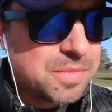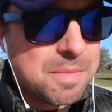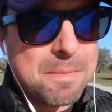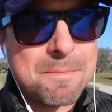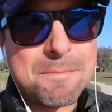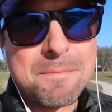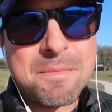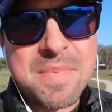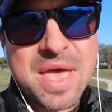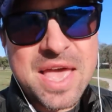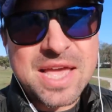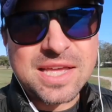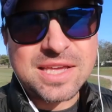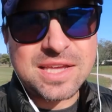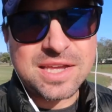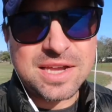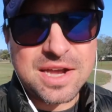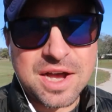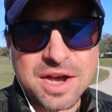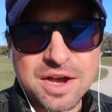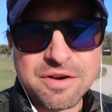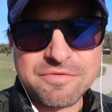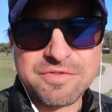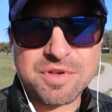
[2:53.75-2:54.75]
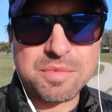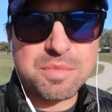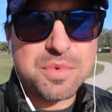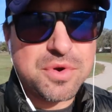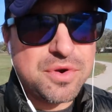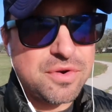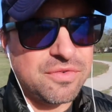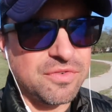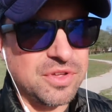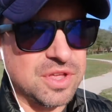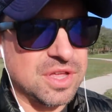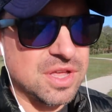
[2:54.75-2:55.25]
making of the
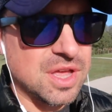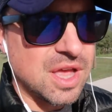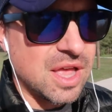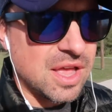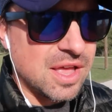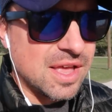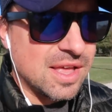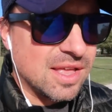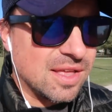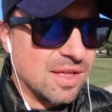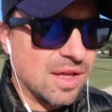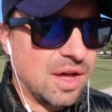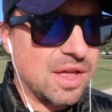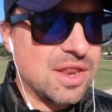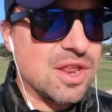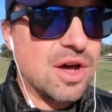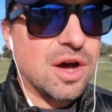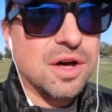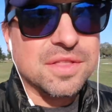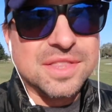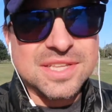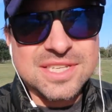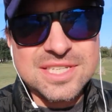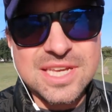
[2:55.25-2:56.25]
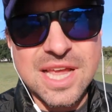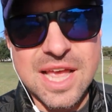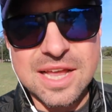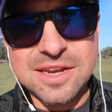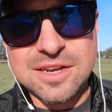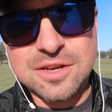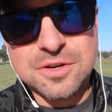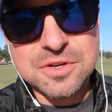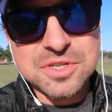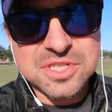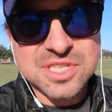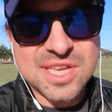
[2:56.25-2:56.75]
movie and all the
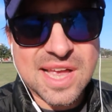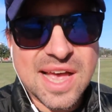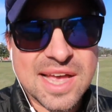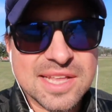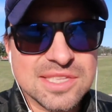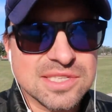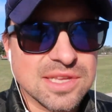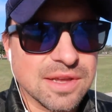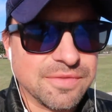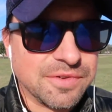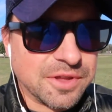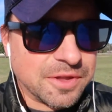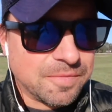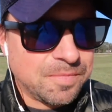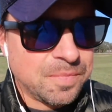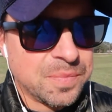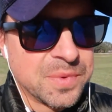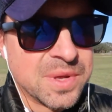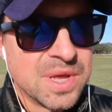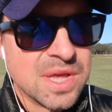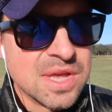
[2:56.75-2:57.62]
technical sides of it.